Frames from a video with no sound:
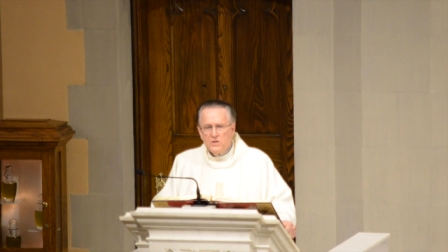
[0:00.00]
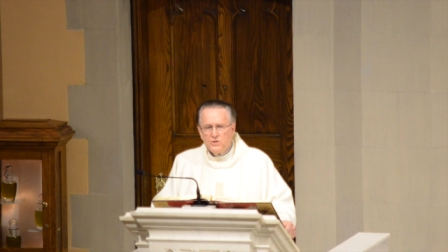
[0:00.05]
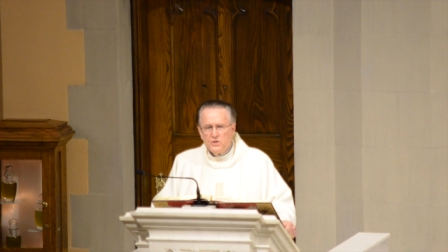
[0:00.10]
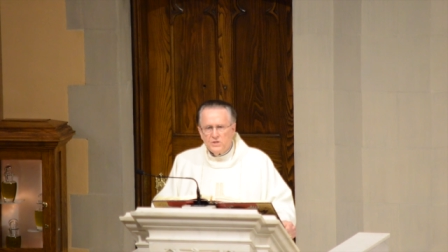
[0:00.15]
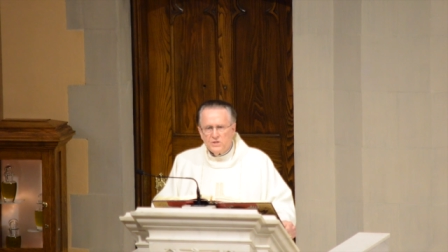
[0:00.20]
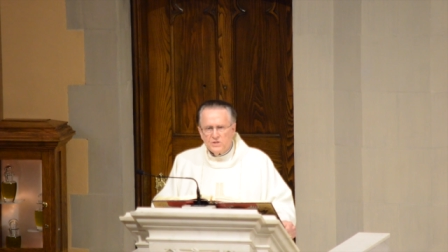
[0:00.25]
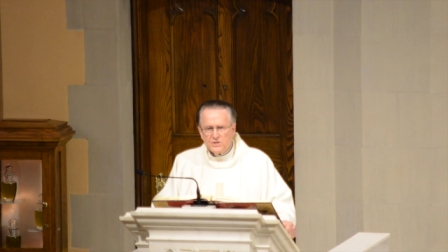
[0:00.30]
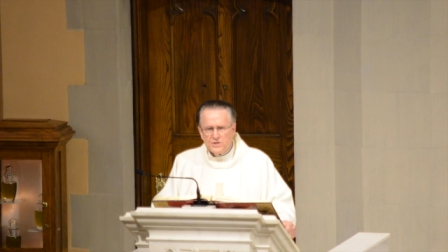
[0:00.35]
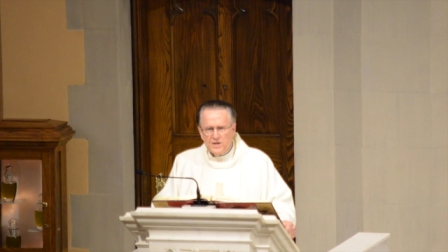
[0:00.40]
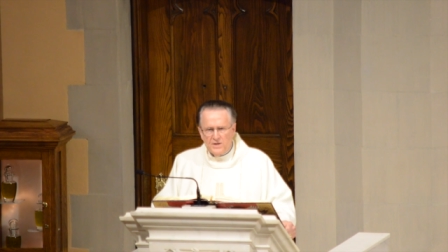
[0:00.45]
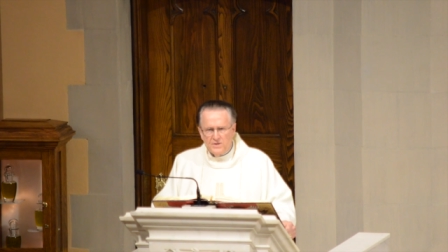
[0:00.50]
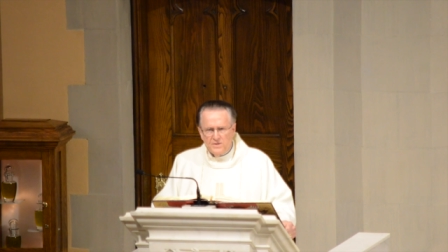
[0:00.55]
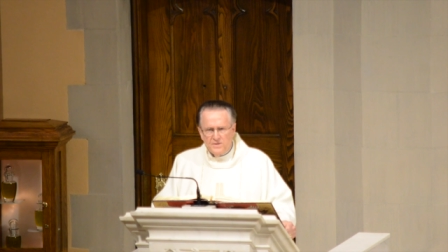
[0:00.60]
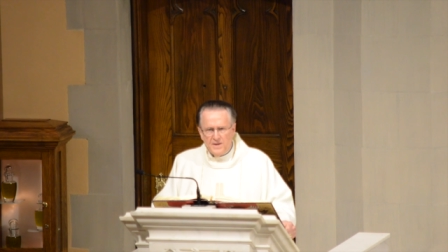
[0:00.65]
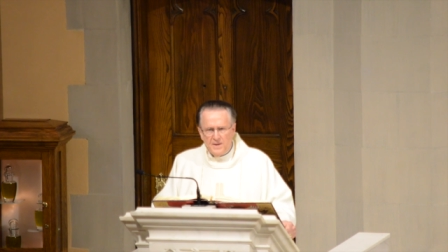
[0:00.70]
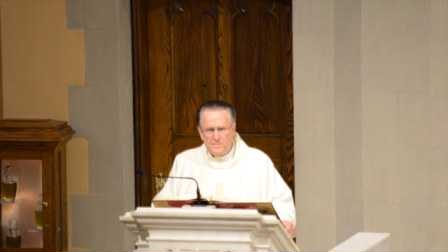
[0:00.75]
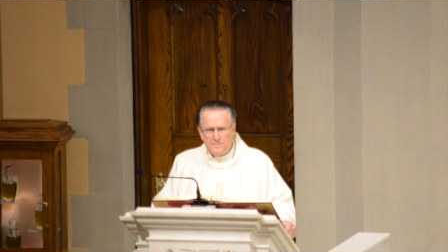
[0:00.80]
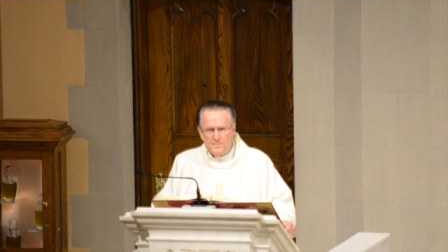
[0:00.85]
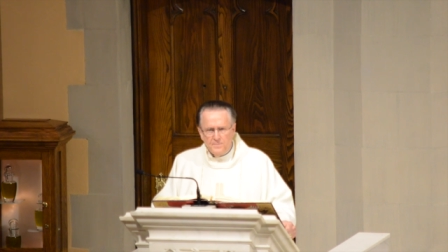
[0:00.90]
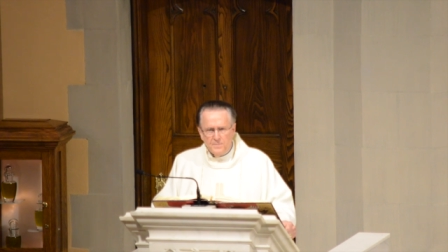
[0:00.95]
Jesus said to
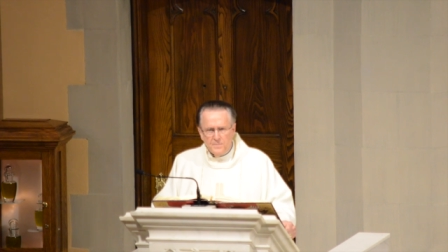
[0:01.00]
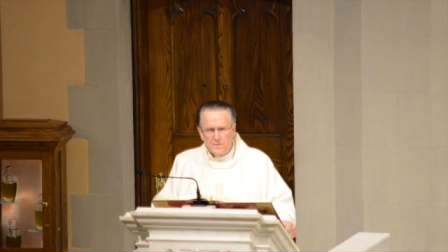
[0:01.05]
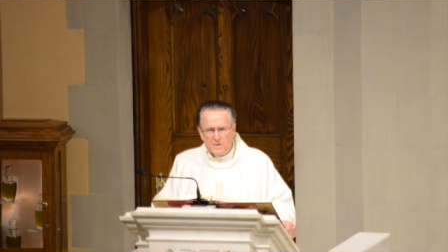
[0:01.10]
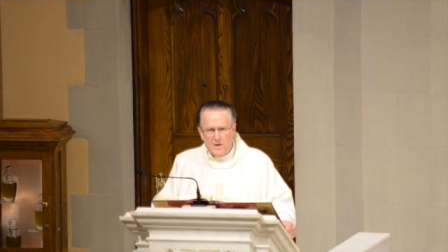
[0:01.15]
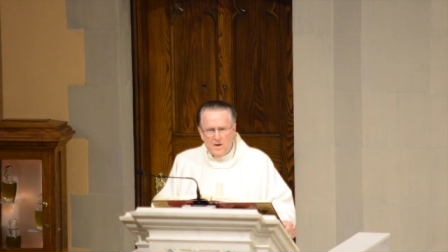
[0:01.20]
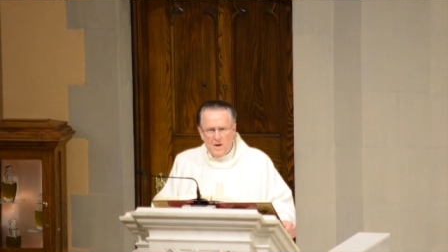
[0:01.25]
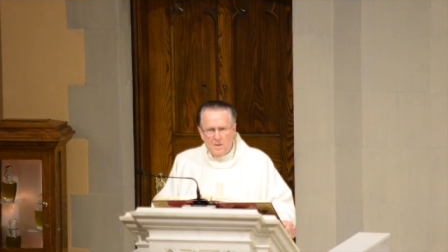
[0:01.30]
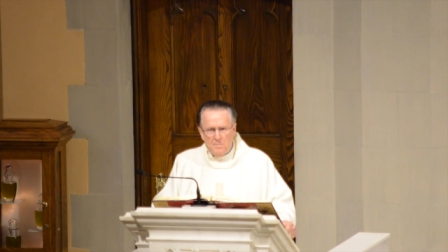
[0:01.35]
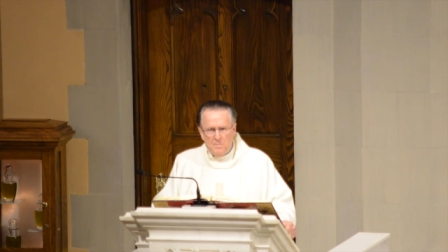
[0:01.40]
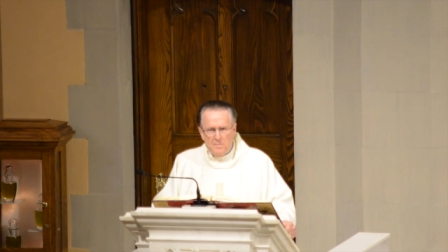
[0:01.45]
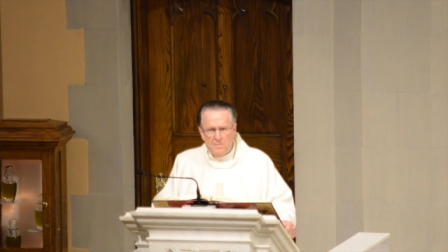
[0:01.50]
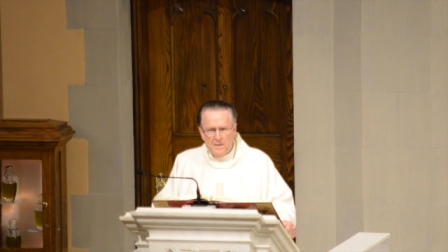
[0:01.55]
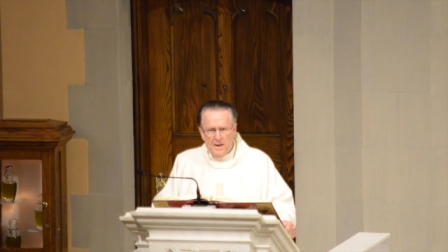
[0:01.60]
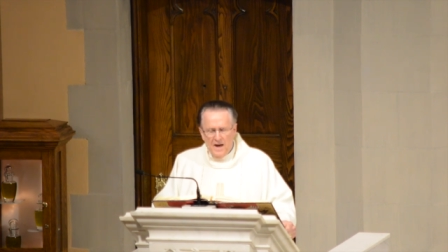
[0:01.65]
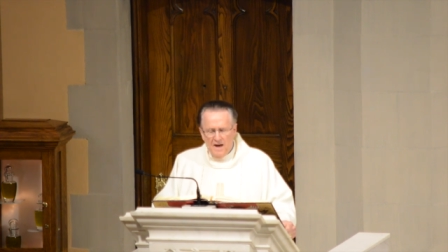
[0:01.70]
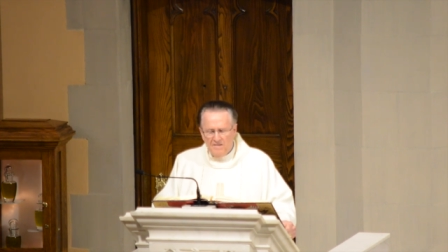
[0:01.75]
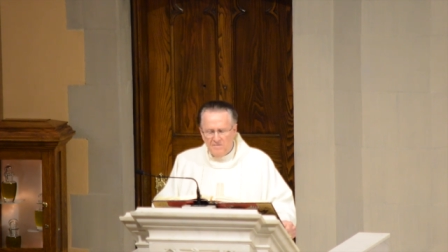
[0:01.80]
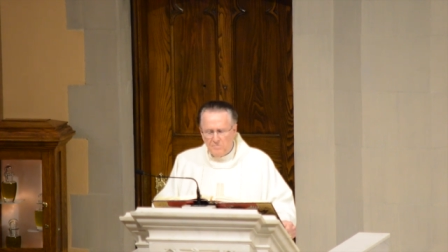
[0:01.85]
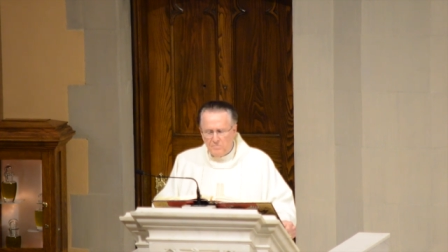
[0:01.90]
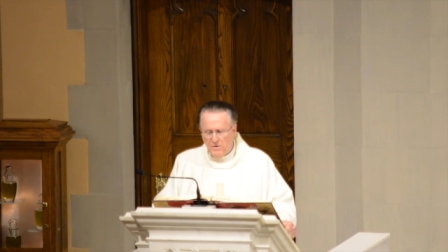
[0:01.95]
them, Come,
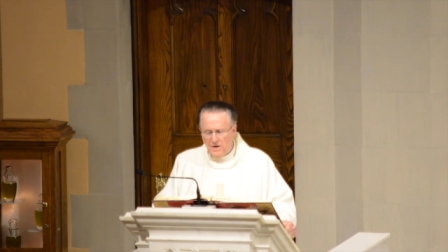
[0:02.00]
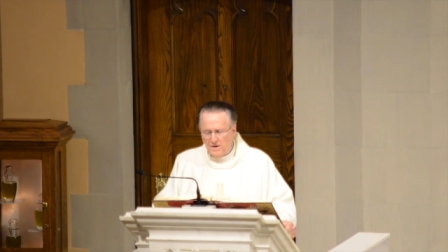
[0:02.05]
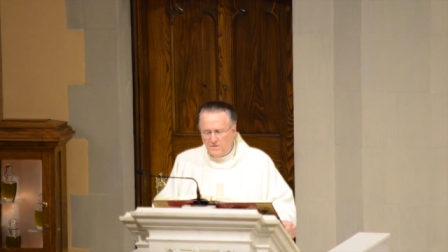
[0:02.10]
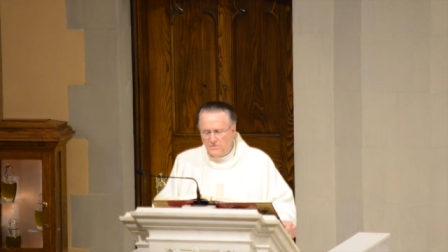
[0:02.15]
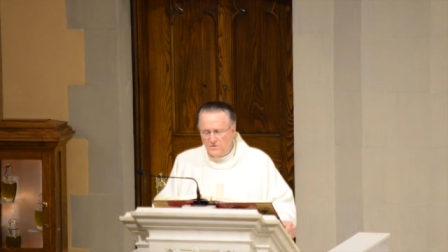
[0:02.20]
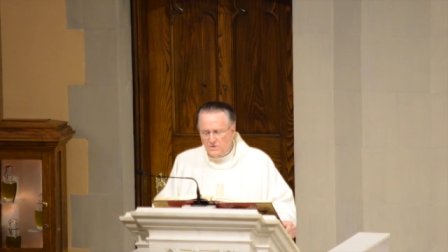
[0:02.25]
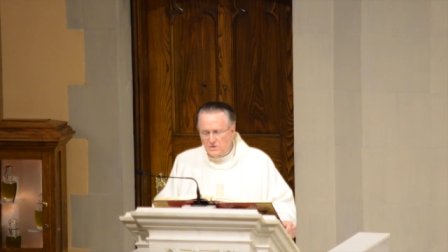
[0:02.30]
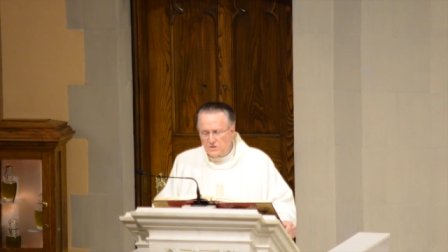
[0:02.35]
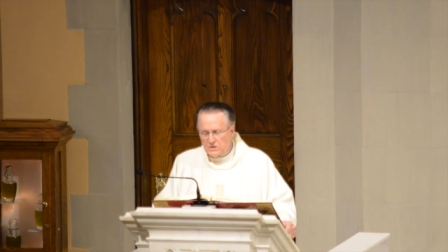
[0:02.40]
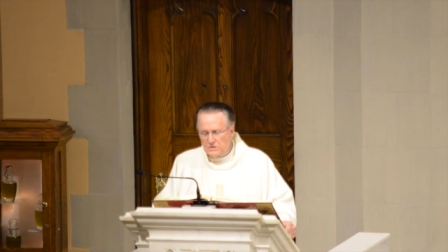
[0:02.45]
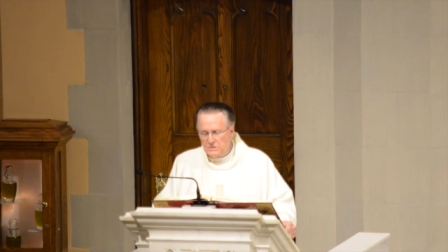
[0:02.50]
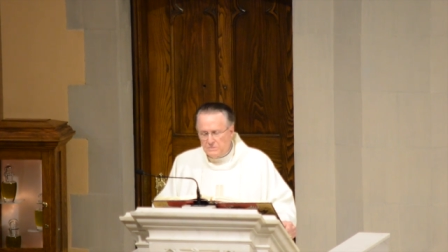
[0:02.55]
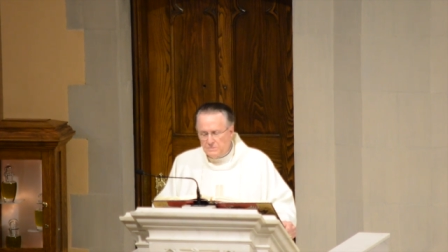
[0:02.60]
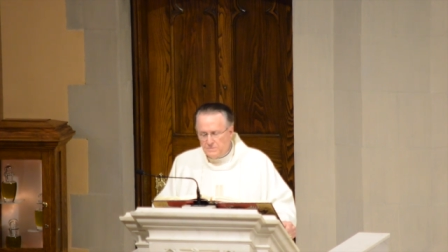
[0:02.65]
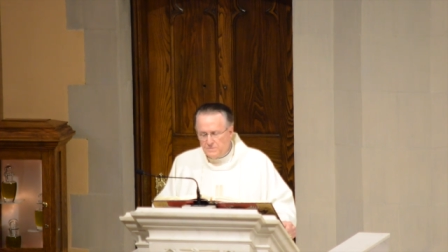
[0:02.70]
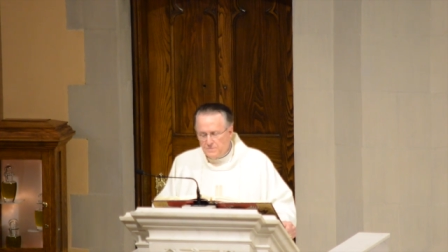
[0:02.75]
have breakfast.